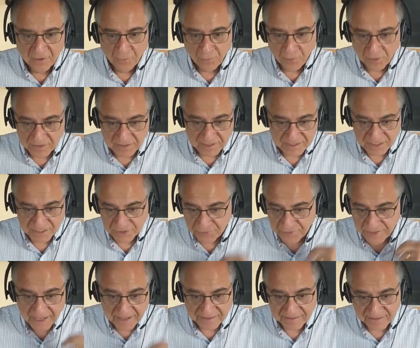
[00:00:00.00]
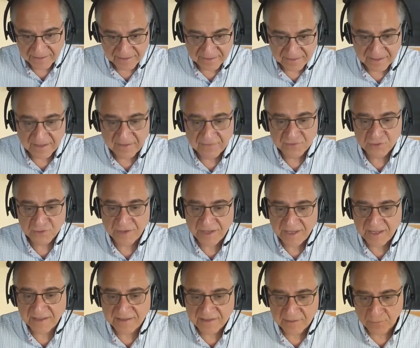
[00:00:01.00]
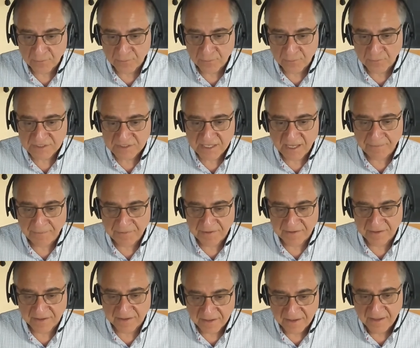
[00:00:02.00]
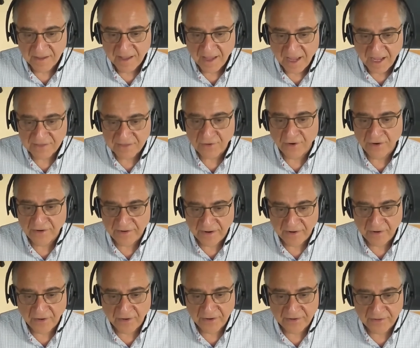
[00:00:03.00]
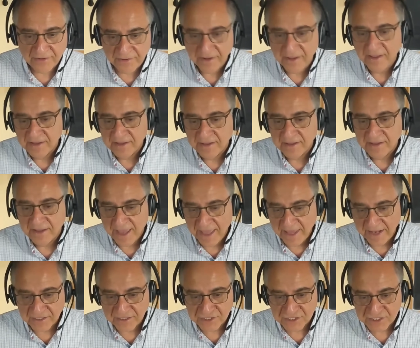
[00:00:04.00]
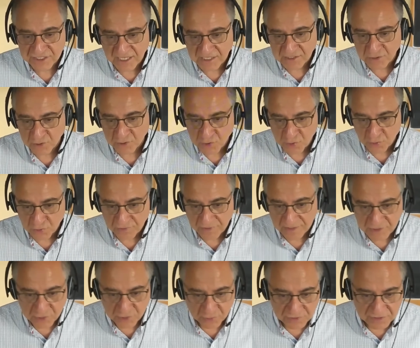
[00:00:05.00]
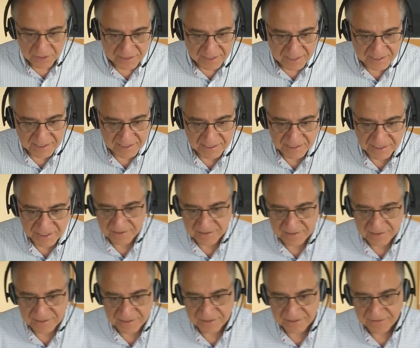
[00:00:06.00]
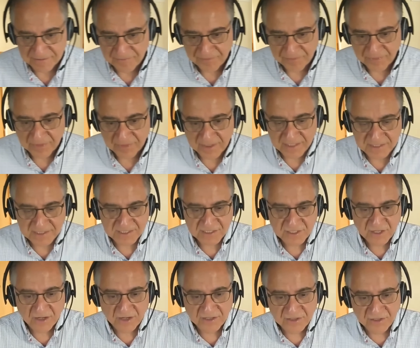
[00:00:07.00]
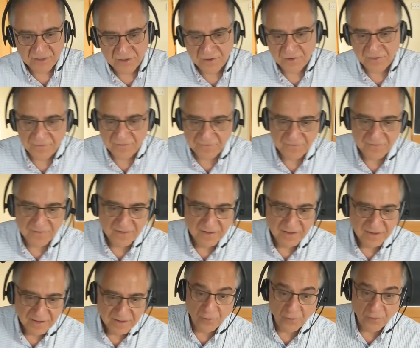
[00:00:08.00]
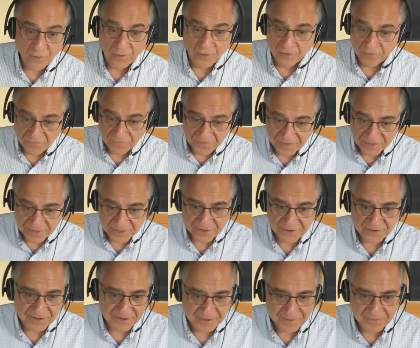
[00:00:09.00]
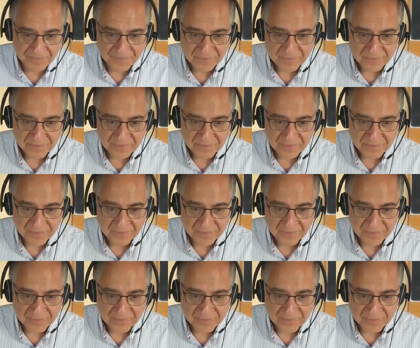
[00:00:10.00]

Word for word: What is created gives you a hint about what's happening at higher and higher energy scales or shorter and shorter distance scales. This is the idea of quantum field theory.